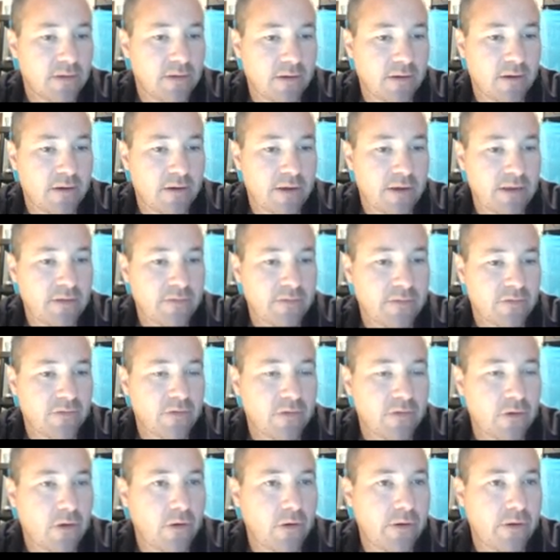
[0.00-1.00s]
All right,
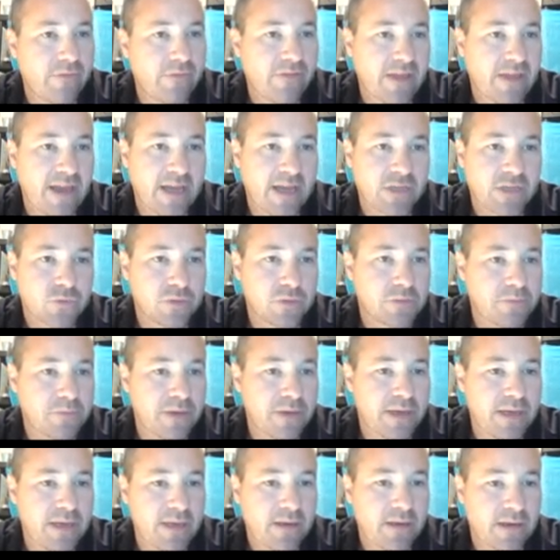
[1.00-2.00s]
so if cash was
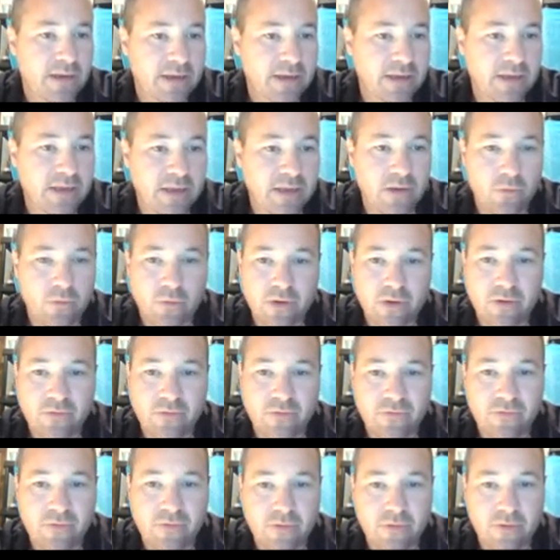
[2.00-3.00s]
paid, I can get rid
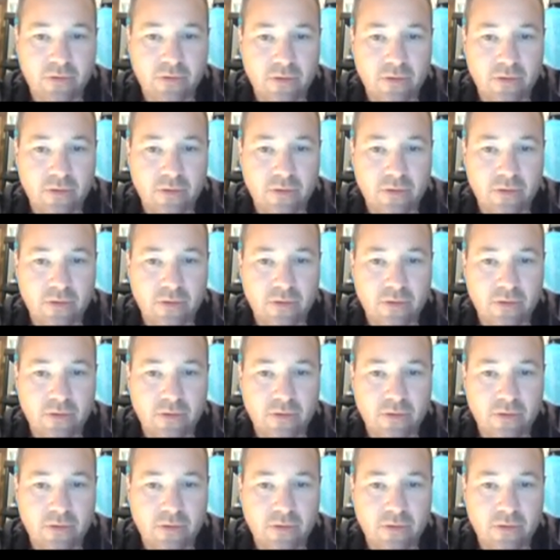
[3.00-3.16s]
of